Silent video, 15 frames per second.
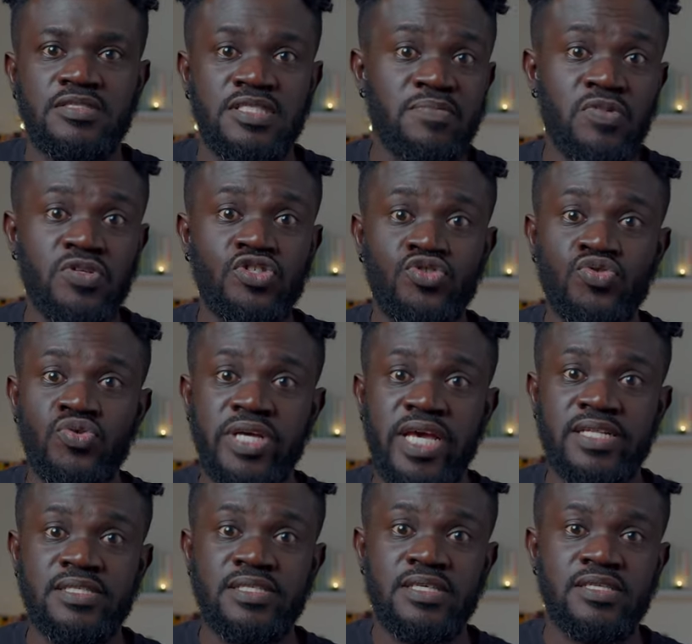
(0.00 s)
The most you will
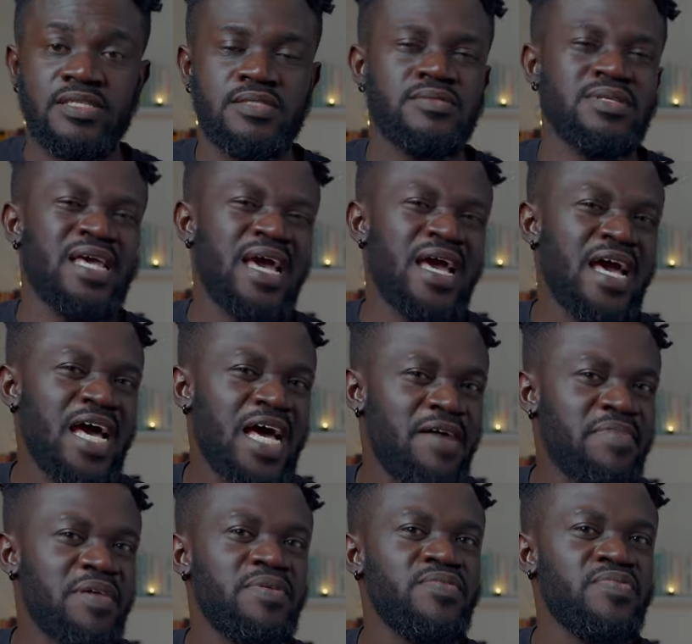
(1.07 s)
get is, "Yeah,
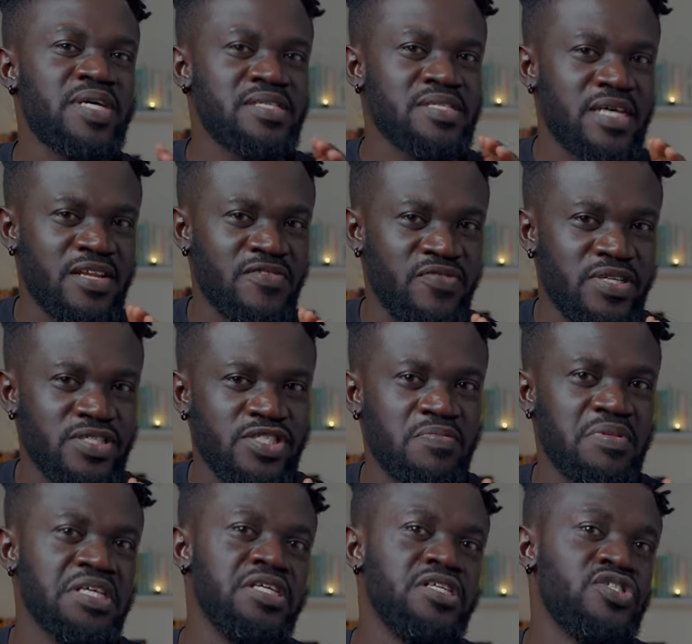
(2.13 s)
maybe we can start a
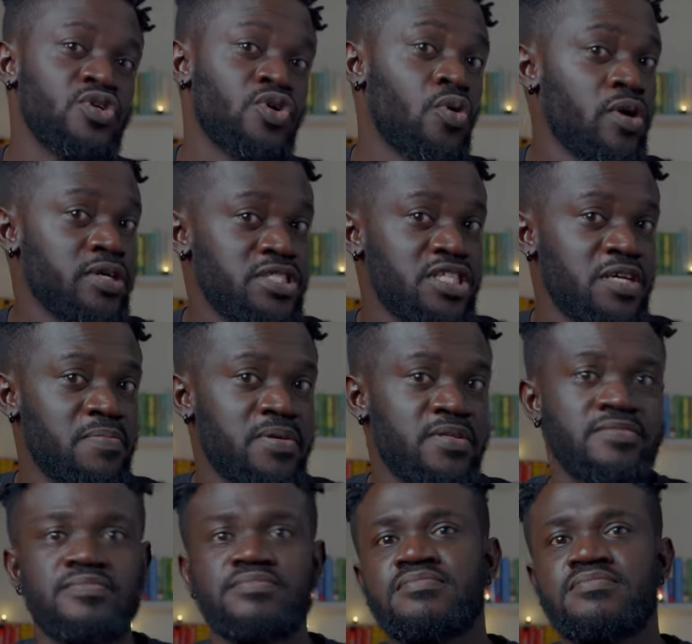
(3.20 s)
friendship leading to courtship